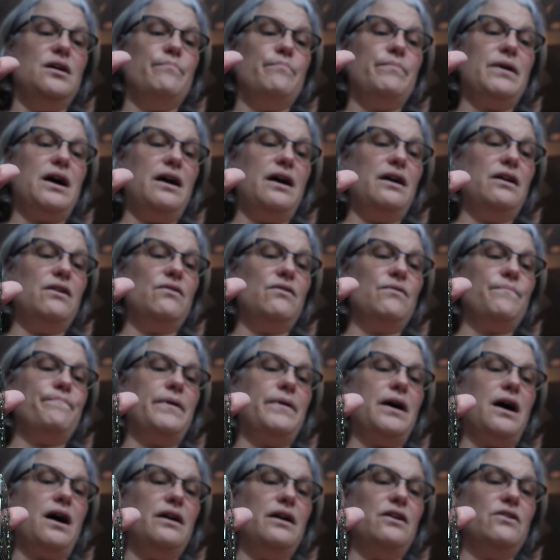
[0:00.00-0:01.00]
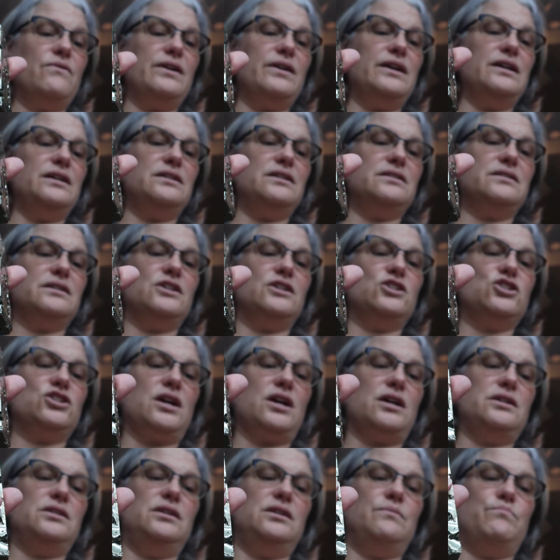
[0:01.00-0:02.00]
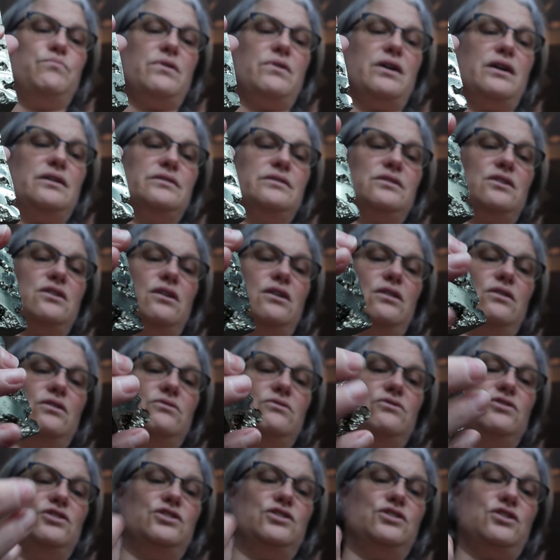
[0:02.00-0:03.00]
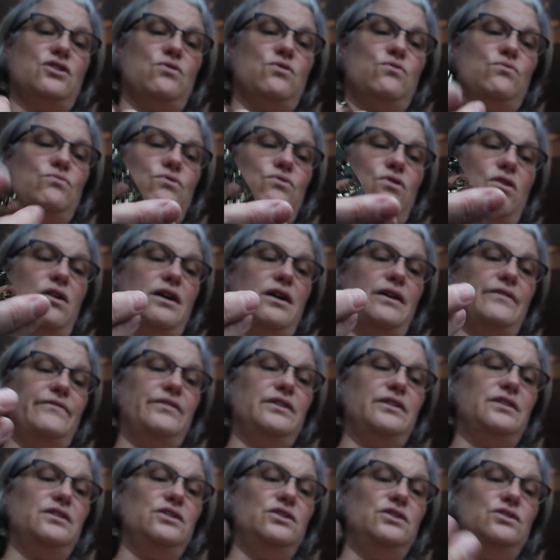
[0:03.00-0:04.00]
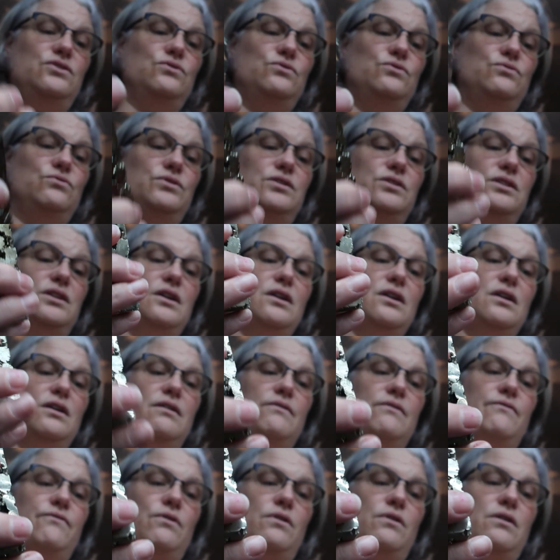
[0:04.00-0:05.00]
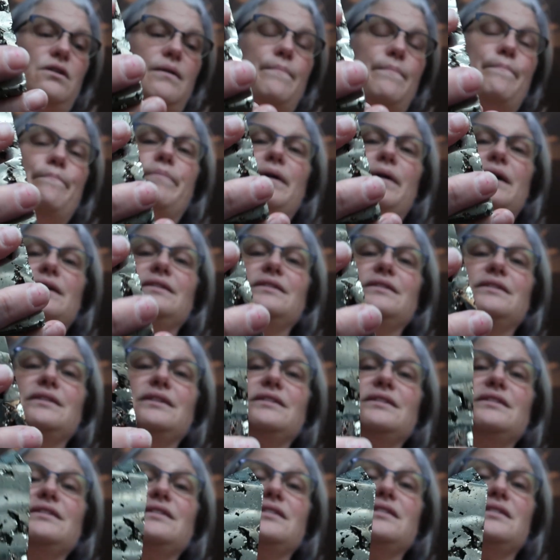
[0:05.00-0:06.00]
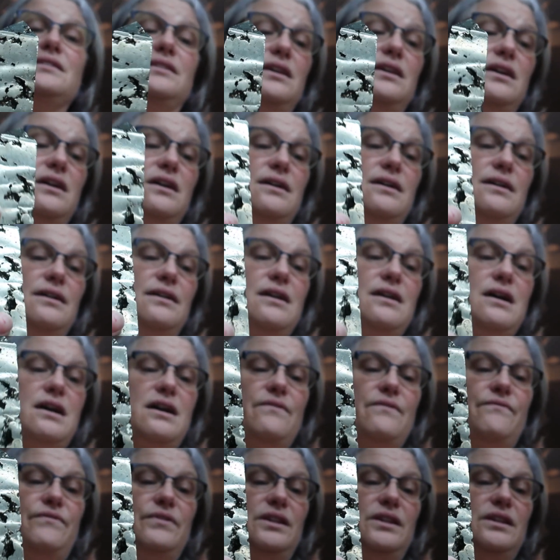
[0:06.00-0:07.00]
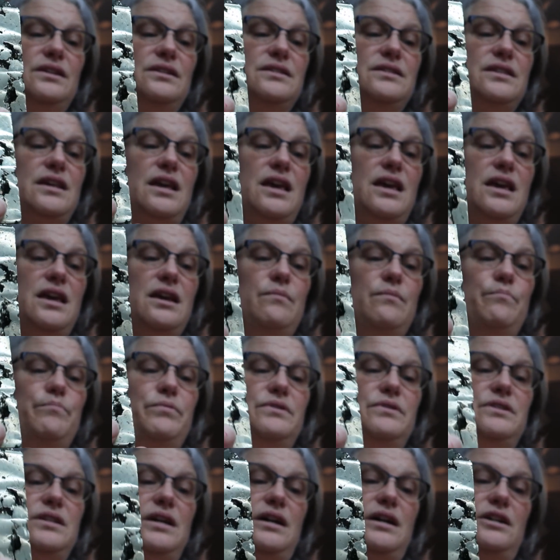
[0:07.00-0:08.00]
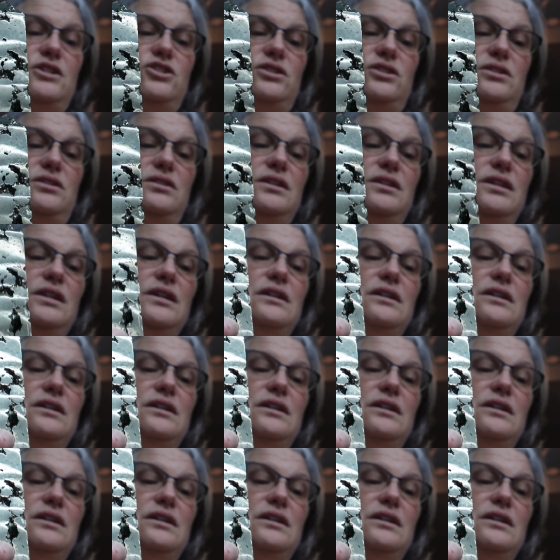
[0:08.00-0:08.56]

Pyrite is a shiny brass color stone often used for abundance, confidence, and protection.